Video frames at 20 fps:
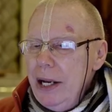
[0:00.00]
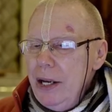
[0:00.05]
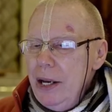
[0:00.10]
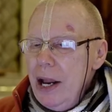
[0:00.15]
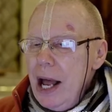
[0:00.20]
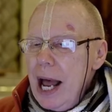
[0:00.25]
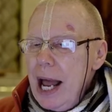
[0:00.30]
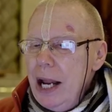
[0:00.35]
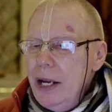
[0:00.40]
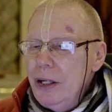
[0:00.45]

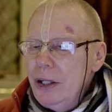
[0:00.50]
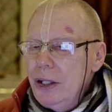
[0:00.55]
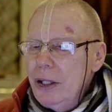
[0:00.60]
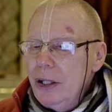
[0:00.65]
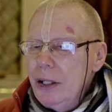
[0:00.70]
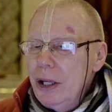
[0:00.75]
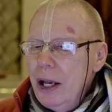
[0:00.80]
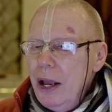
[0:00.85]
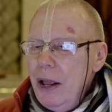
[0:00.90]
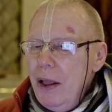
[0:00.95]

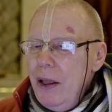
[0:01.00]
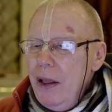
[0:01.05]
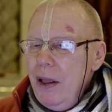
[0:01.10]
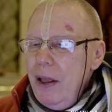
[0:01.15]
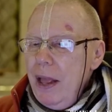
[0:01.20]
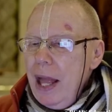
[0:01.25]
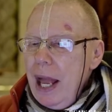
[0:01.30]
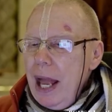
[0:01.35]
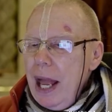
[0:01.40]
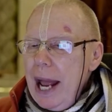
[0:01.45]
nice
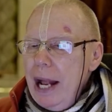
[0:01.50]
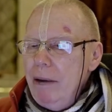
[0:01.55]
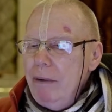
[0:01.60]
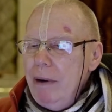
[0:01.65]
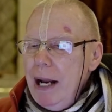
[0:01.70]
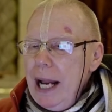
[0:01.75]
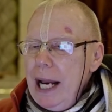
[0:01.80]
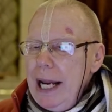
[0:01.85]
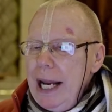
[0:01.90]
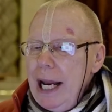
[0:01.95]
and
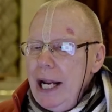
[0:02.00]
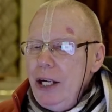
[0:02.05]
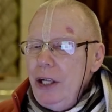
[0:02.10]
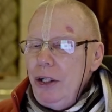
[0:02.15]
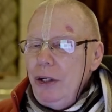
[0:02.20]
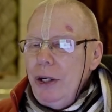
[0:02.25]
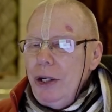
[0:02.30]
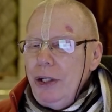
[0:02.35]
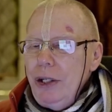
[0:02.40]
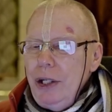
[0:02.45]
really
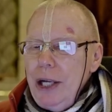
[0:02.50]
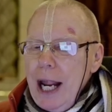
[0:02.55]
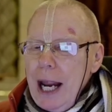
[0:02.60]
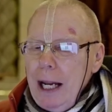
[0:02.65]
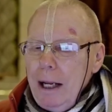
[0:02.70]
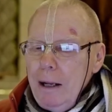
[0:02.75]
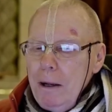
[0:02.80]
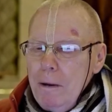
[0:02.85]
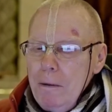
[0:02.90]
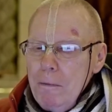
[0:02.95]
interesting.